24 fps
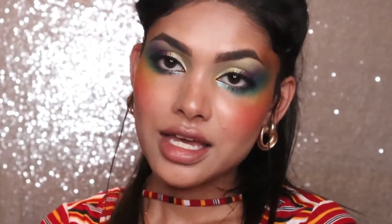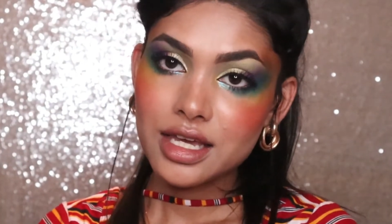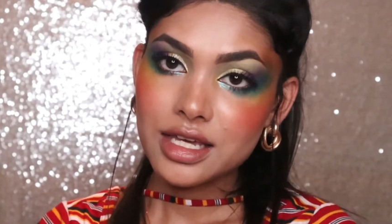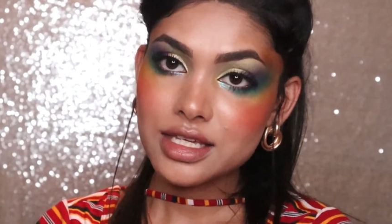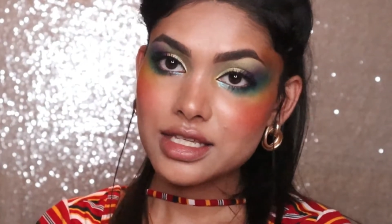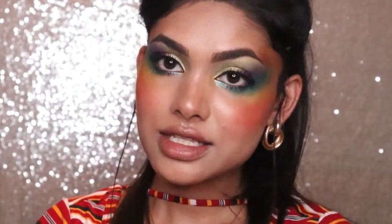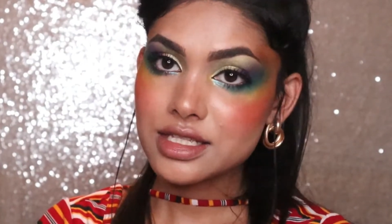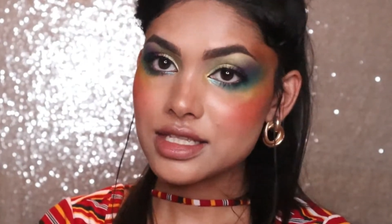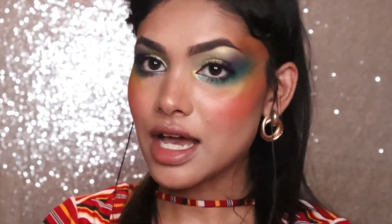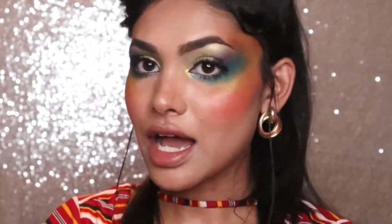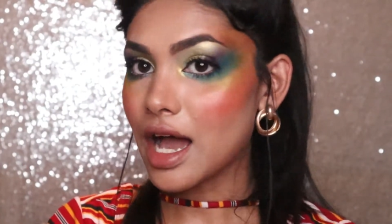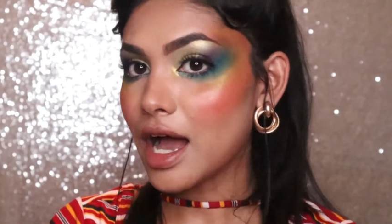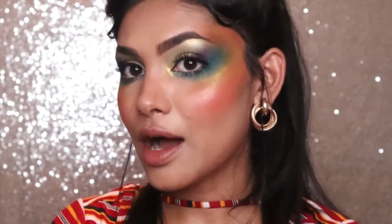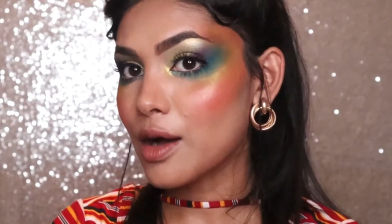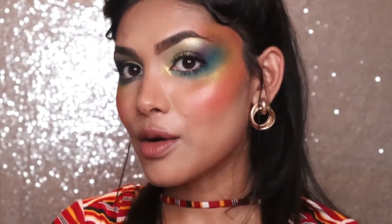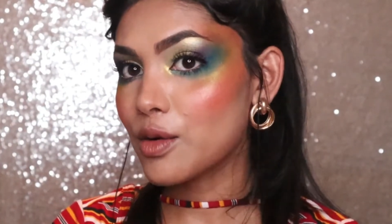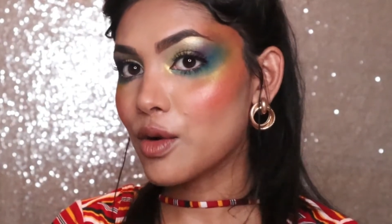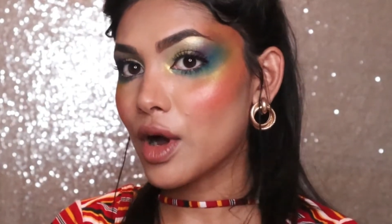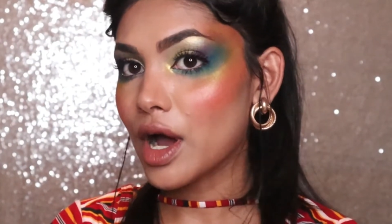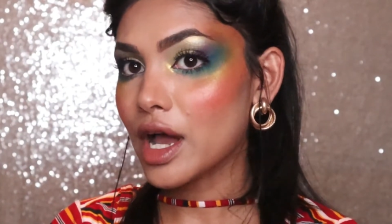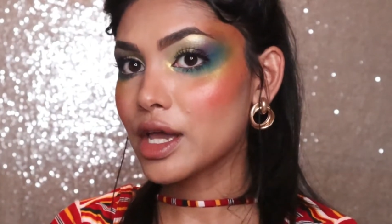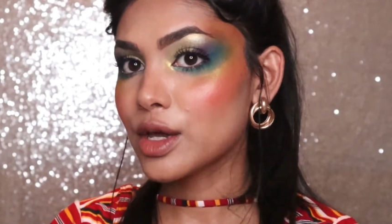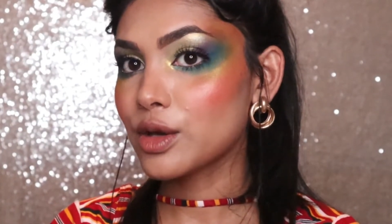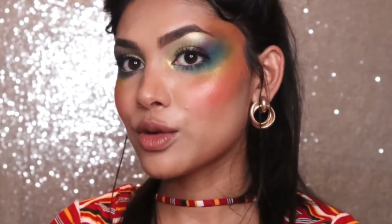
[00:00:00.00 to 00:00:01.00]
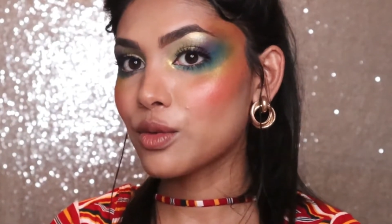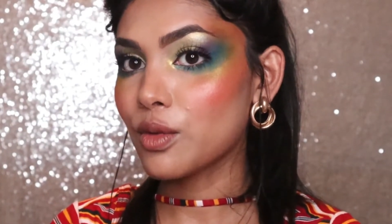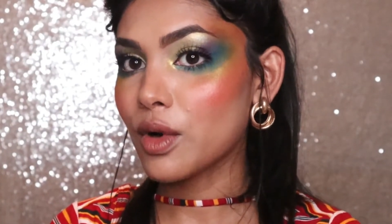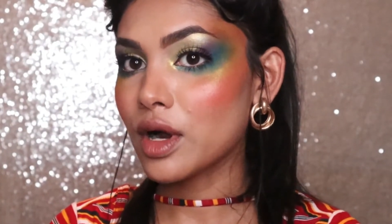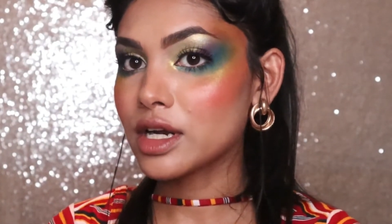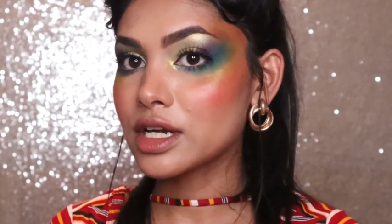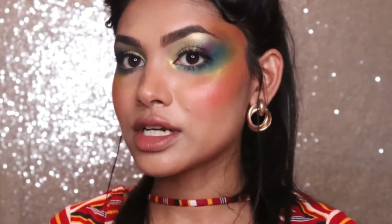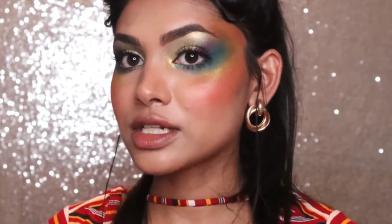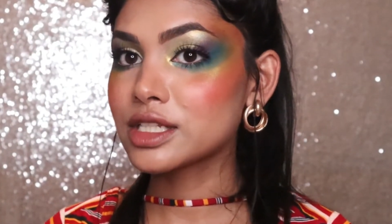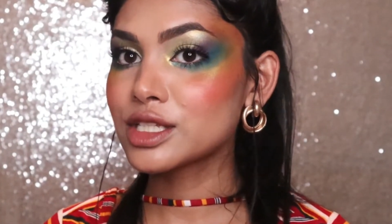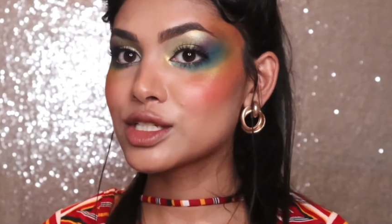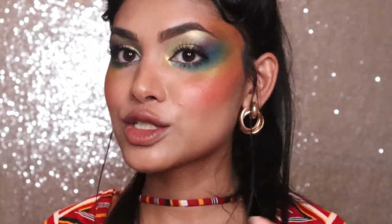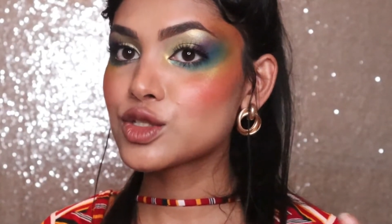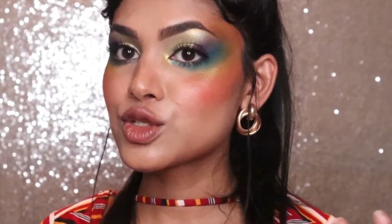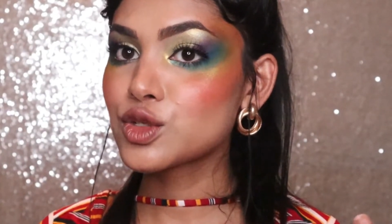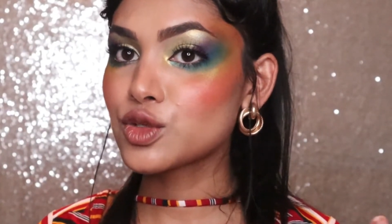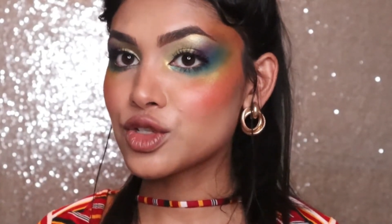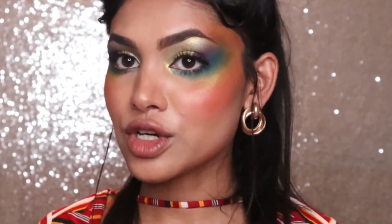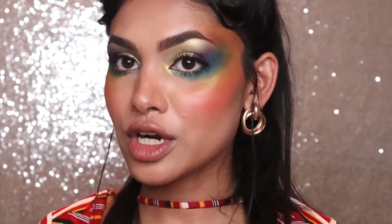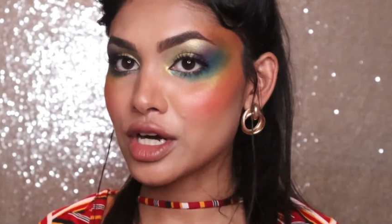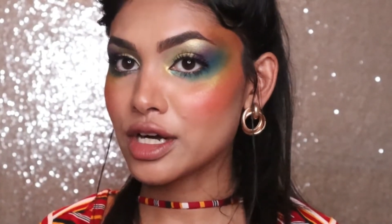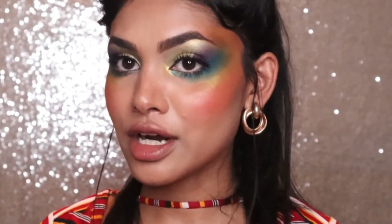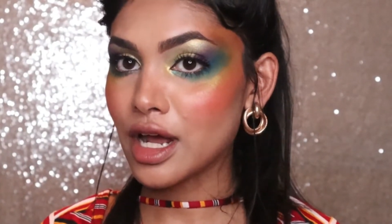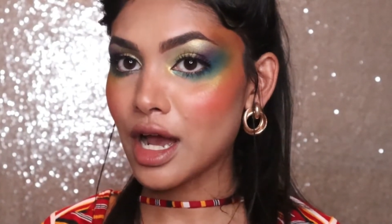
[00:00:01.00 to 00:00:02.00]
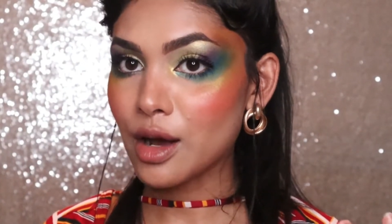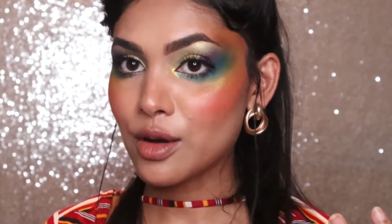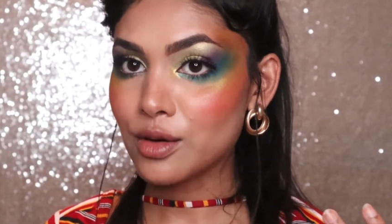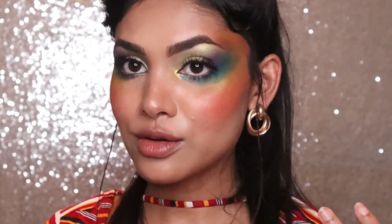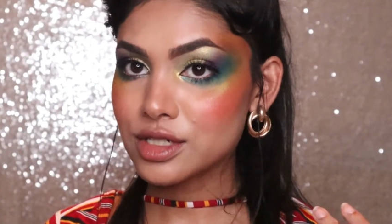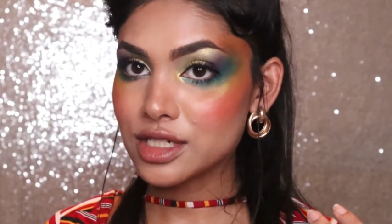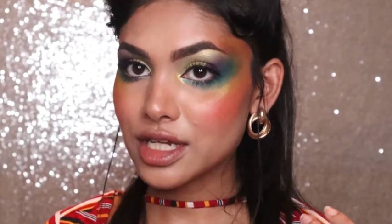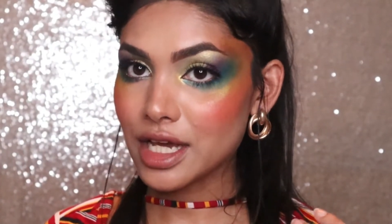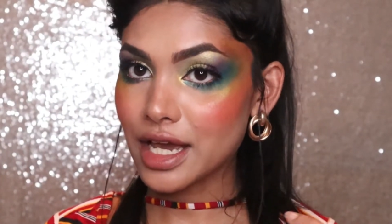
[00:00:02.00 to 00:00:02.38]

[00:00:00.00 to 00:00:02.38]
is how I wanted this to turn out